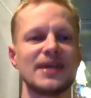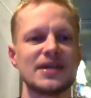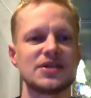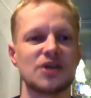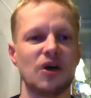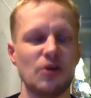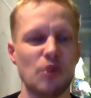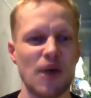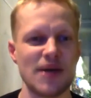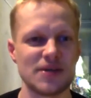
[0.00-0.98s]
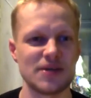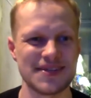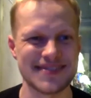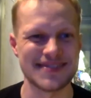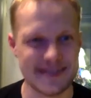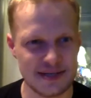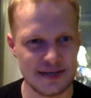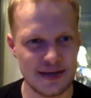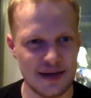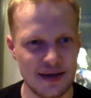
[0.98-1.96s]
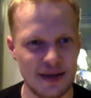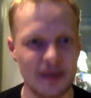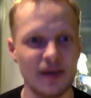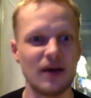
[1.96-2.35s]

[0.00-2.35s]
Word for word: link to all the wines that were in the tasting today,